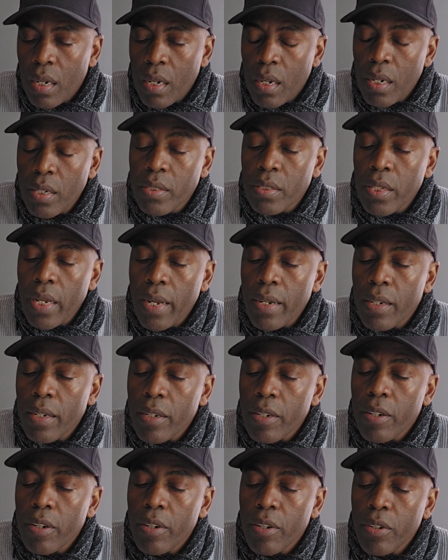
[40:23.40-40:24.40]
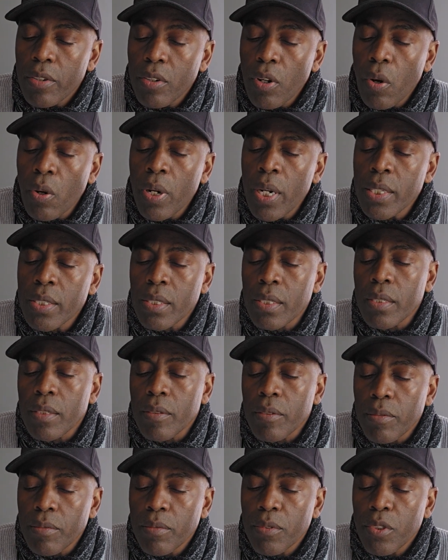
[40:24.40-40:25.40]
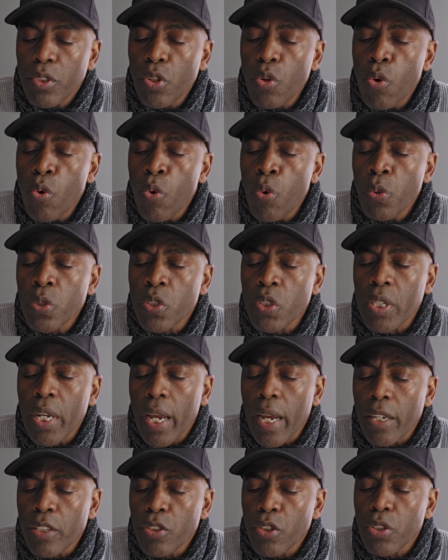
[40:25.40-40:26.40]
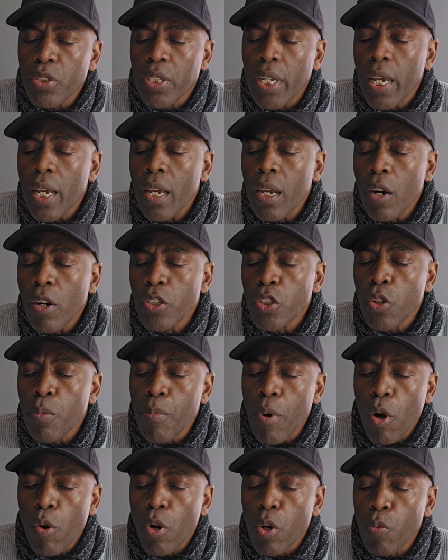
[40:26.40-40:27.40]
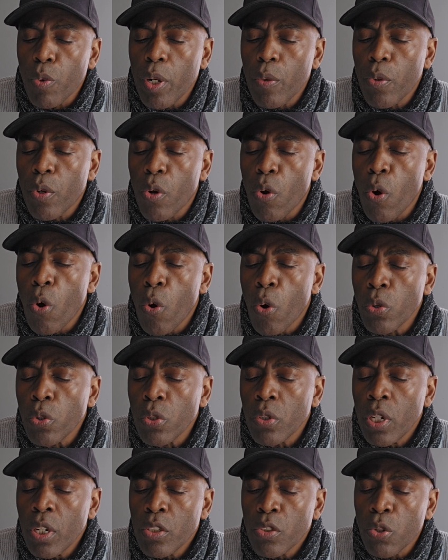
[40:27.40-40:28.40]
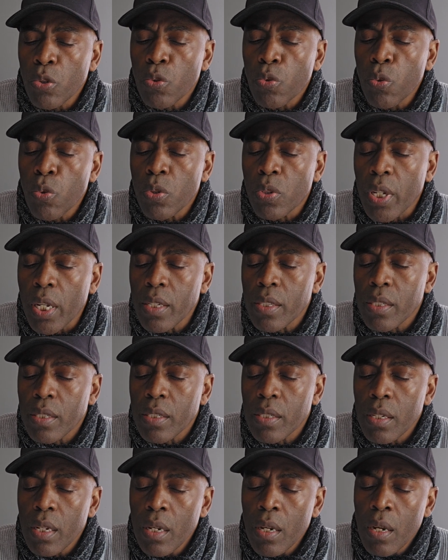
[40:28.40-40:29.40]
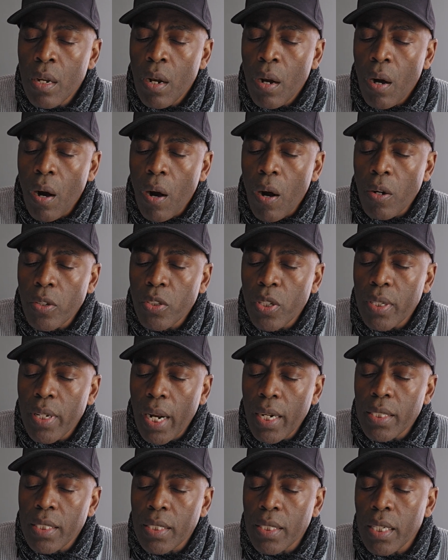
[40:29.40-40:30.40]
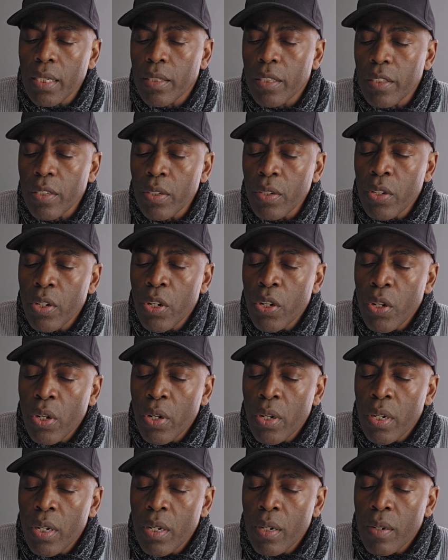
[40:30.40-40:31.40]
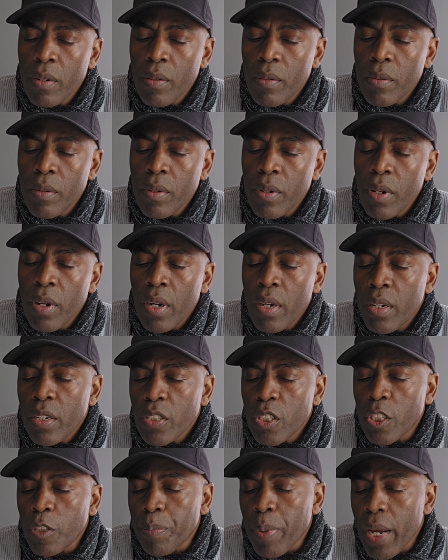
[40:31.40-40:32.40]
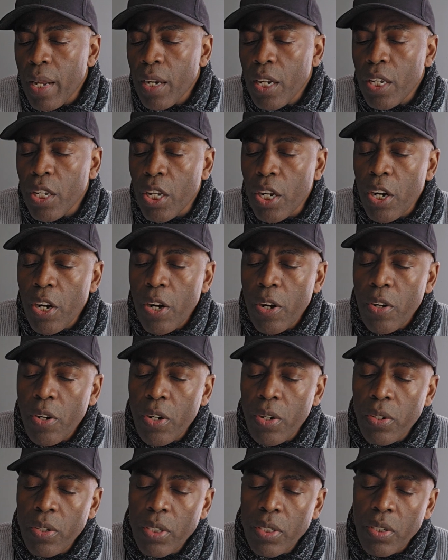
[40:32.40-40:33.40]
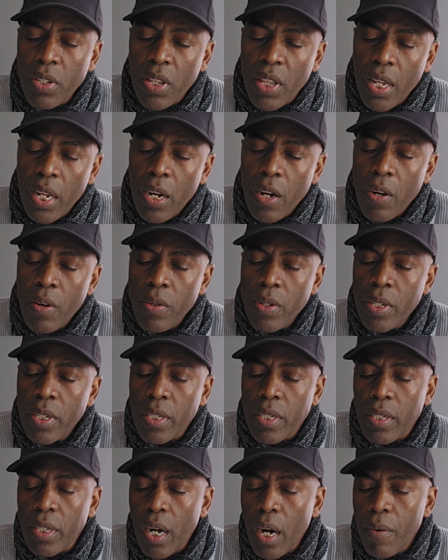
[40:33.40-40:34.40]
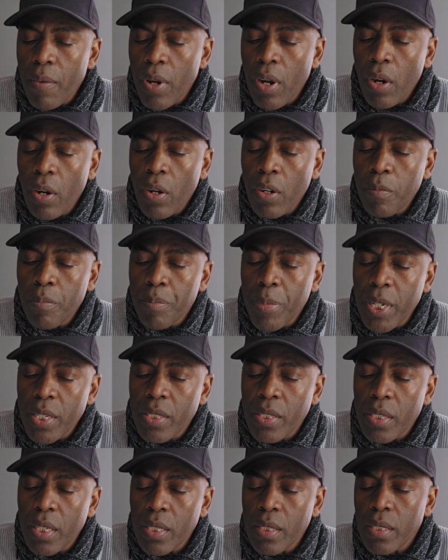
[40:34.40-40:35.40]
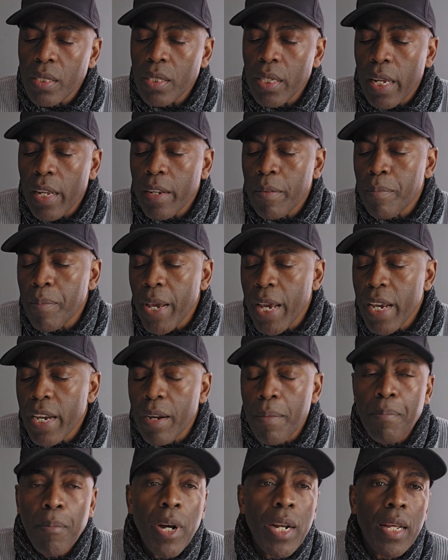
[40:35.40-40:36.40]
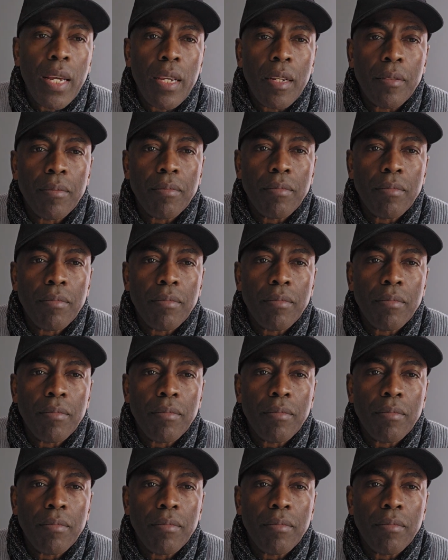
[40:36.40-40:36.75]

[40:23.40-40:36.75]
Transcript: He said, Now listen, you who say, Today or tomorrow will go to do this or to that city, spend a year there, carry on business and make money.